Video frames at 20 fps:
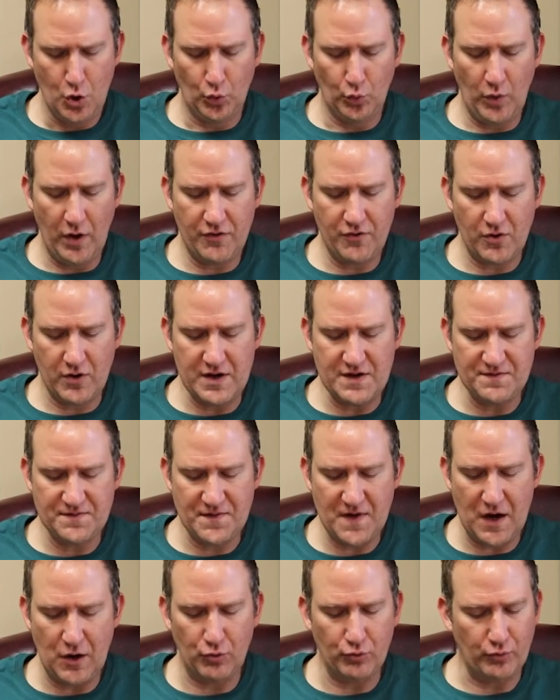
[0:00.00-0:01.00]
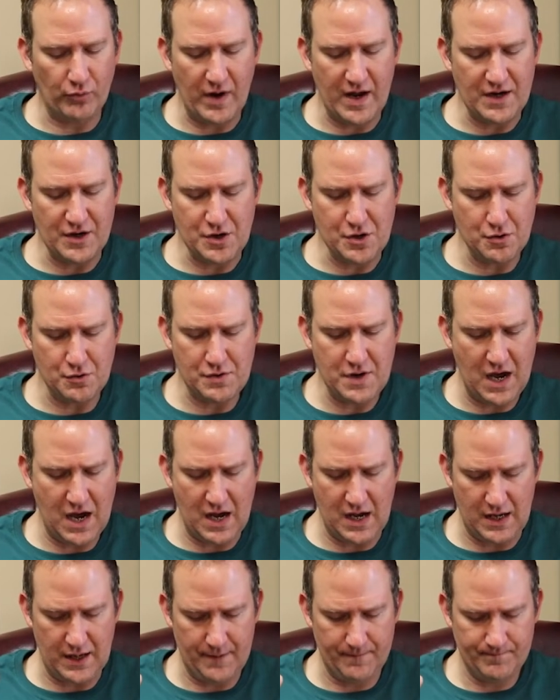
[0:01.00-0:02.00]
whether he felt ready or
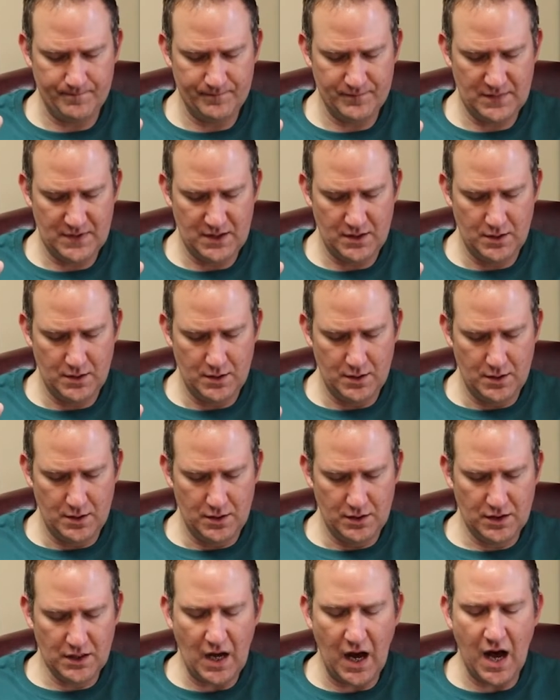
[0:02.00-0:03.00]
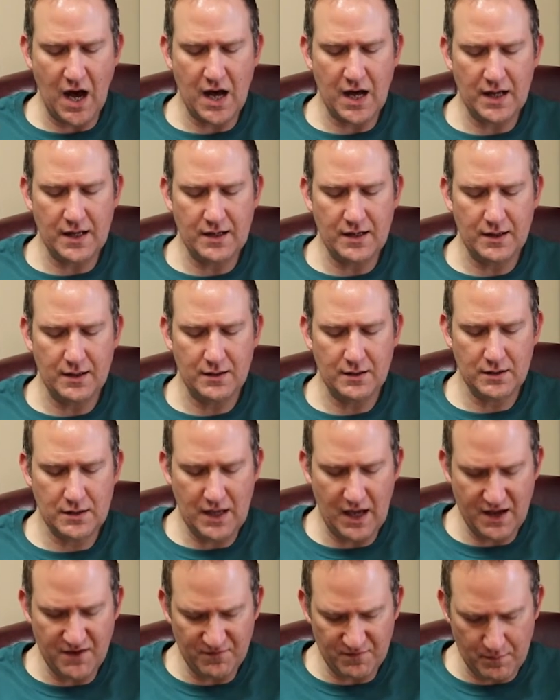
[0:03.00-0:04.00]
not. God
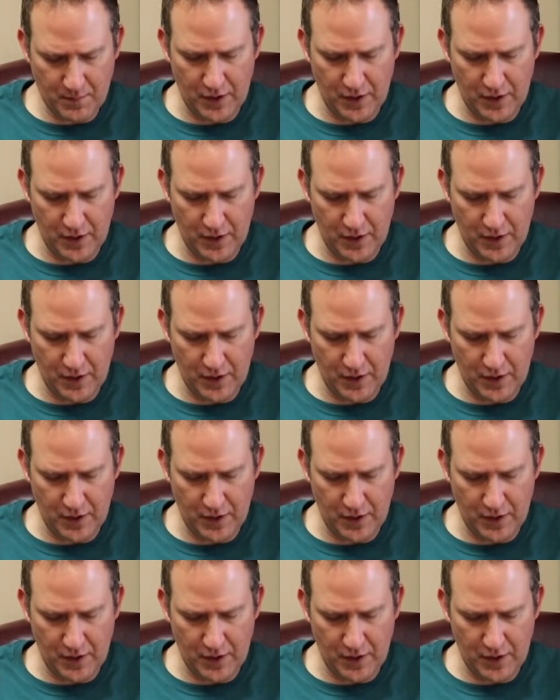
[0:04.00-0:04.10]
gave